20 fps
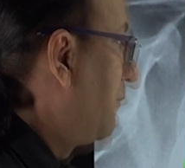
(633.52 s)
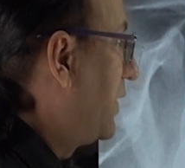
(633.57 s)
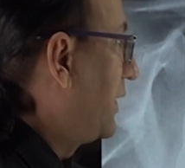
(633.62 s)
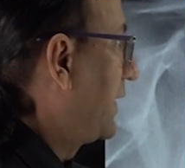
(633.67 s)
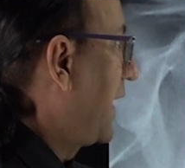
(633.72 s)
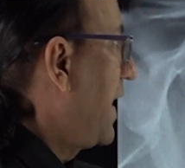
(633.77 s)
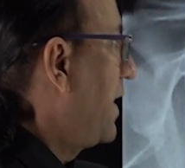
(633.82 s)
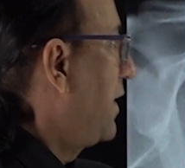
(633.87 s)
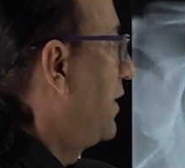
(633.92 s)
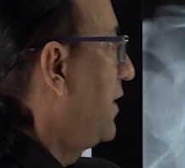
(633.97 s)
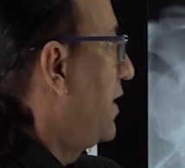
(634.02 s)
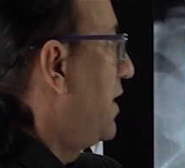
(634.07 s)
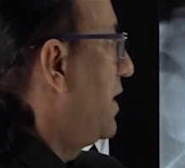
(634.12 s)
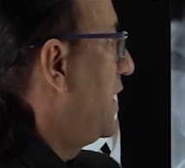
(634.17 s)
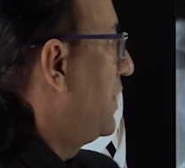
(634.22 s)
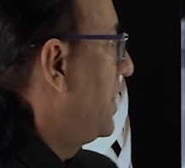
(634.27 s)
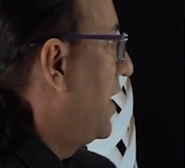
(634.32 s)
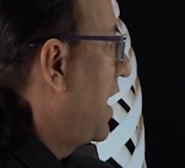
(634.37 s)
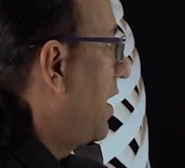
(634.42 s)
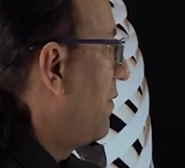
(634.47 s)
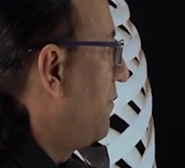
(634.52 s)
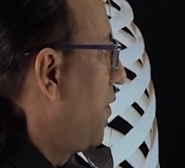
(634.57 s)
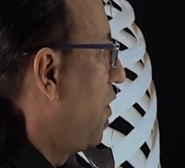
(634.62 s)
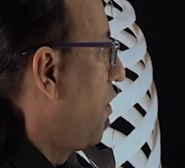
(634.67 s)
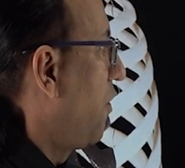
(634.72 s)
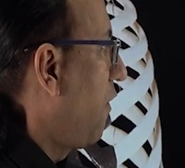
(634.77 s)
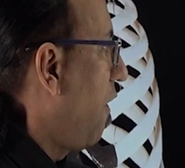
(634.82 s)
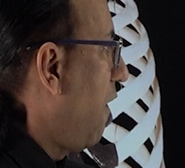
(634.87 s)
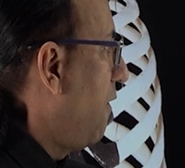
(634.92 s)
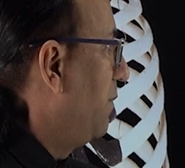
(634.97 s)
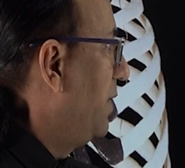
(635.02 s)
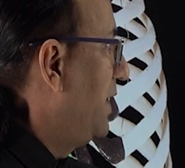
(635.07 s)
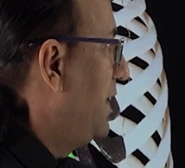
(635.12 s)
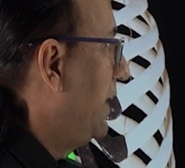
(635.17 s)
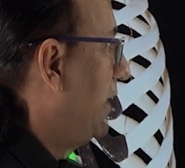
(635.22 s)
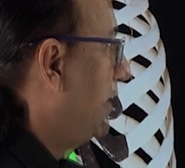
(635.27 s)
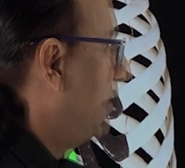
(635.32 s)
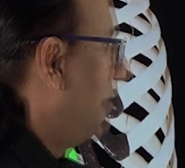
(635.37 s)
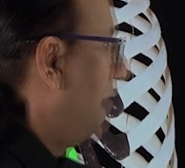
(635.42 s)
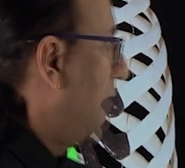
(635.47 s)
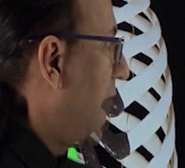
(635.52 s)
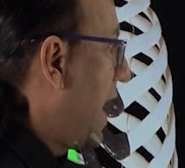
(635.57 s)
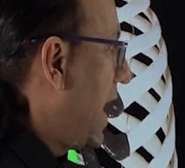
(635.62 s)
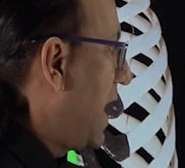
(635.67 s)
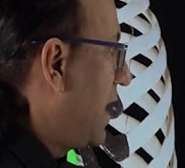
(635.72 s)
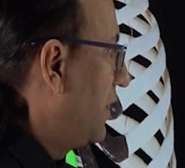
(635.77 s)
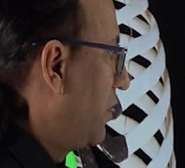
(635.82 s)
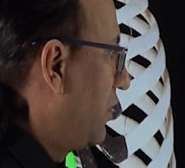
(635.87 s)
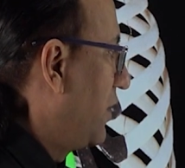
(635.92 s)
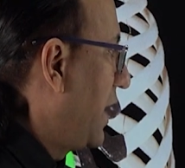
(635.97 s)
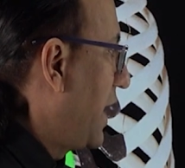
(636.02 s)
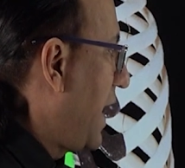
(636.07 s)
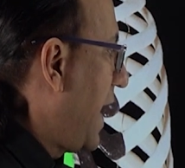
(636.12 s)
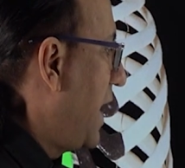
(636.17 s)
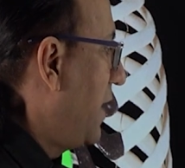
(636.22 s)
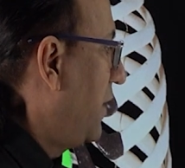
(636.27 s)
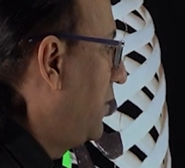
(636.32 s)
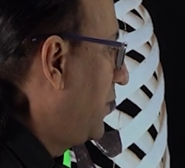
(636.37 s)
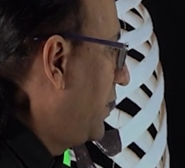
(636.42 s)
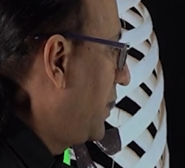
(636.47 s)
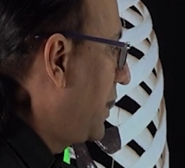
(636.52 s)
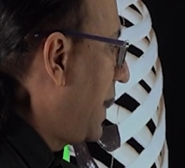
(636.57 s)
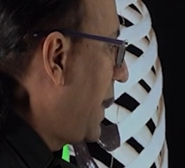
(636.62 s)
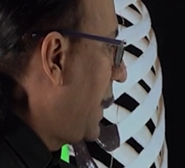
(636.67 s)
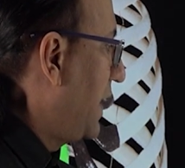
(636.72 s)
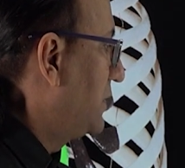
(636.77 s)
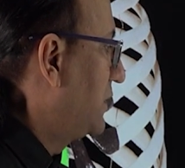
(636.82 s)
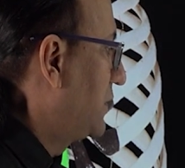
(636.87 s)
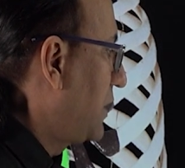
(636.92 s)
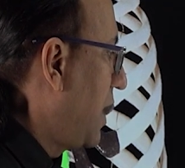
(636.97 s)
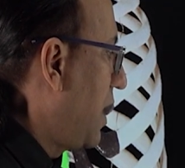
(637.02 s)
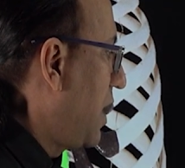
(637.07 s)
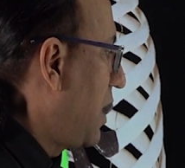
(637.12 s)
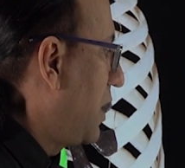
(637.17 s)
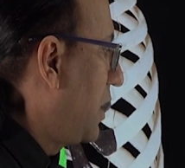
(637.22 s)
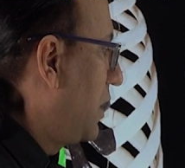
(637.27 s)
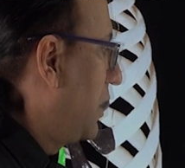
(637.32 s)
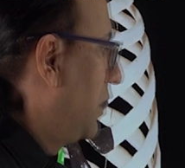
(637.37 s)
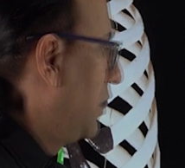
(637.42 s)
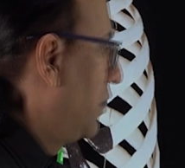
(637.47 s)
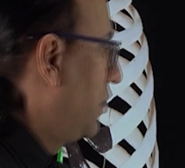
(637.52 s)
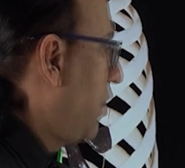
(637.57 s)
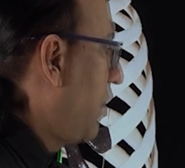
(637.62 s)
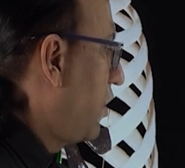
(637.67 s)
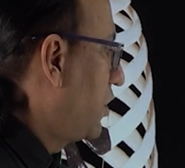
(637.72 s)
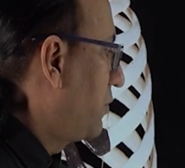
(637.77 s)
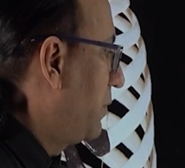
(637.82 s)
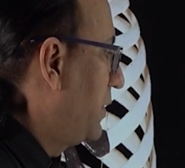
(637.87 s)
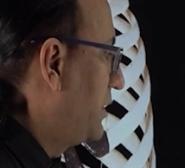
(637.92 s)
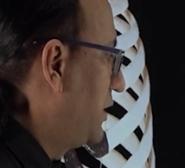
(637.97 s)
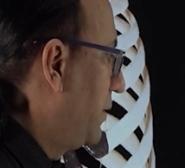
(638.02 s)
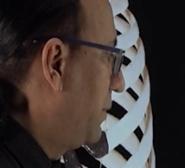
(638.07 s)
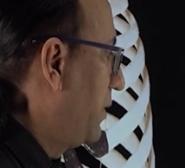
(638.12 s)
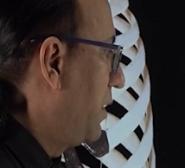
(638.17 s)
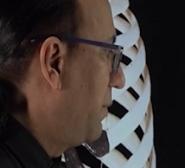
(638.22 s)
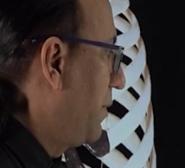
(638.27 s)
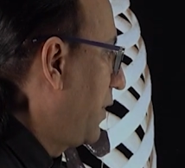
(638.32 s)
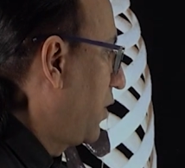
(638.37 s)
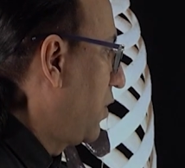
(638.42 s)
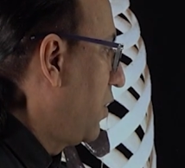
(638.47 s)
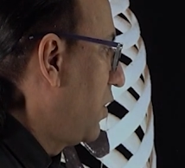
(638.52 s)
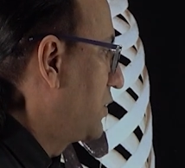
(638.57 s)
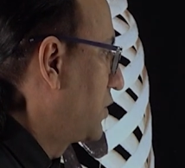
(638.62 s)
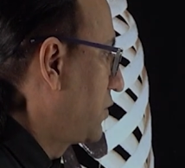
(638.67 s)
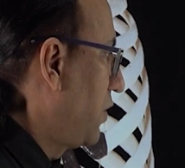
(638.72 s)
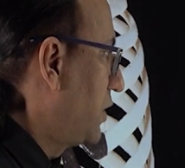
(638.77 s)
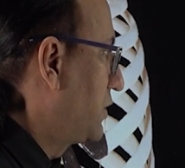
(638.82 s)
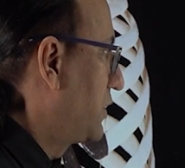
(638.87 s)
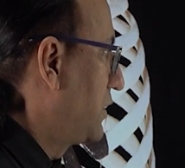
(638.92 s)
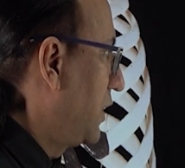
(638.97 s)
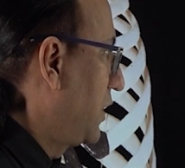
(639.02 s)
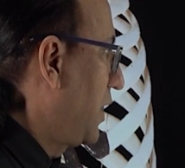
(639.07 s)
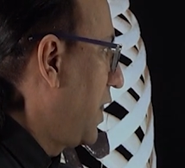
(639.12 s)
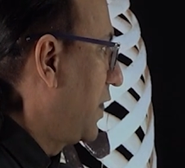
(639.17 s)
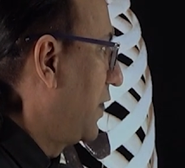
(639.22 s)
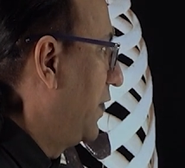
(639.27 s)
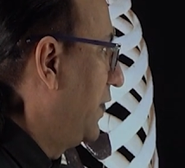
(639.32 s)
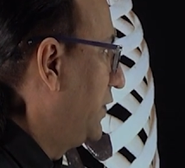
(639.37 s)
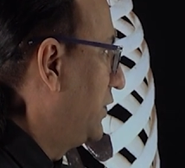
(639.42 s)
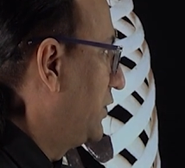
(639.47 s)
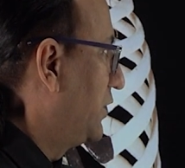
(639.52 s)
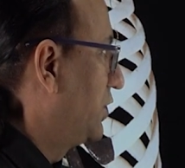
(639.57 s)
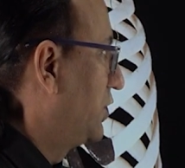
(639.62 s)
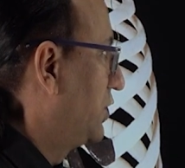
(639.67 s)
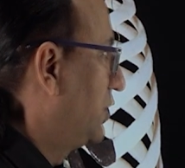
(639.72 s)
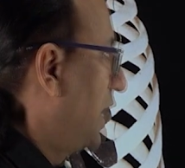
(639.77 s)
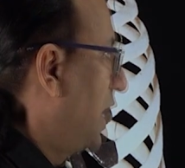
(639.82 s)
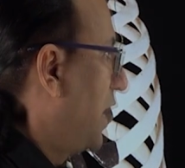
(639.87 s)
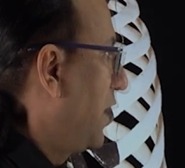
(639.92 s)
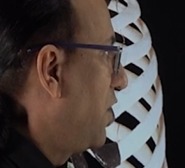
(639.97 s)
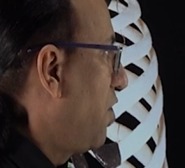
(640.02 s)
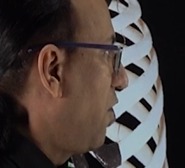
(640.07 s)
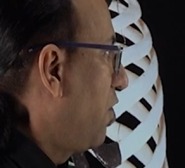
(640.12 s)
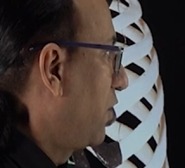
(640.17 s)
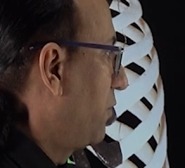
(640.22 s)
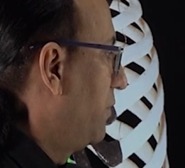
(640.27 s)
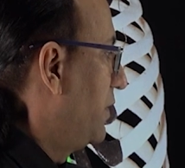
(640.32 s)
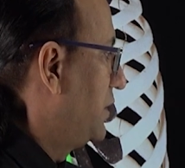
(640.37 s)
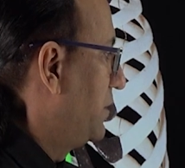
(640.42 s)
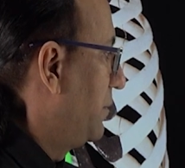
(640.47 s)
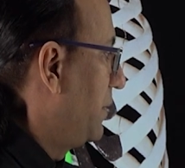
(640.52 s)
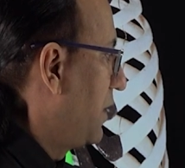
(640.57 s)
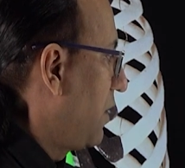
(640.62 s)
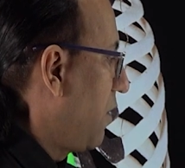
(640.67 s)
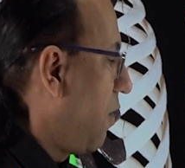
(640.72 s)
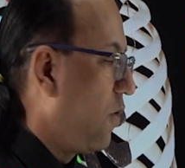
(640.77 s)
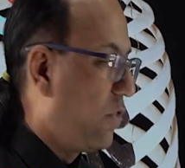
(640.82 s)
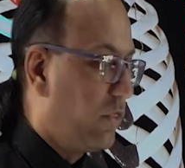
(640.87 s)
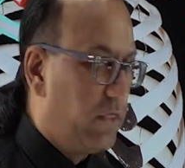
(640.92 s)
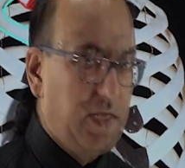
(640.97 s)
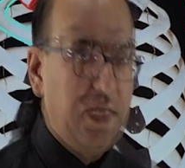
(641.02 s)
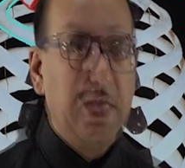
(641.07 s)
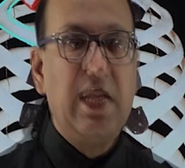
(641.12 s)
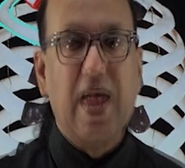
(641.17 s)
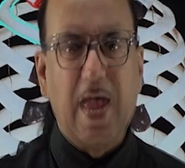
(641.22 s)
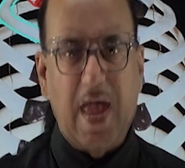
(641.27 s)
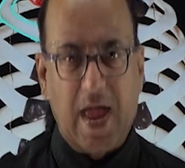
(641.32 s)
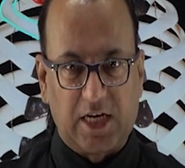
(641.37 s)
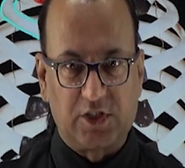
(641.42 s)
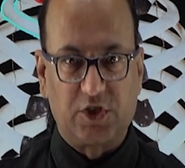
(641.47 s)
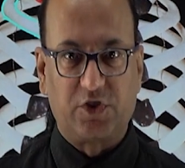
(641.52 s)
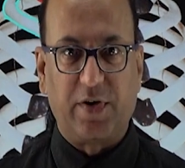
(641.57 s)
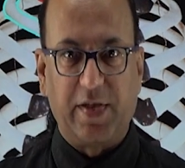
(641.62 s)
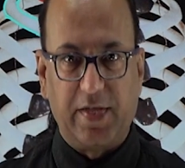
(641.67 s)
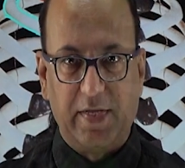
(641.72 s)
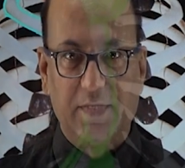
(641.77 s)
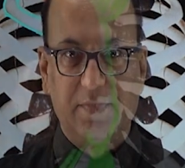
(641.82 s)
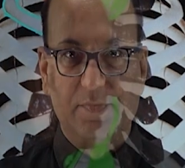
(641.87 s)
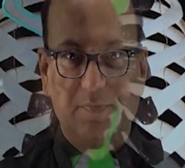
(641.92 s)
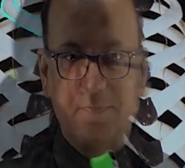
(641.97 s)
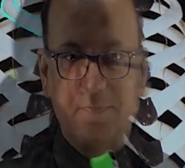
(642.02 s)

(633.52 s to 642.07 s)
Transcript: but anteriorly they are more oblique and their anterior ends are not visible because costal cartilages are not visible on the X-ray.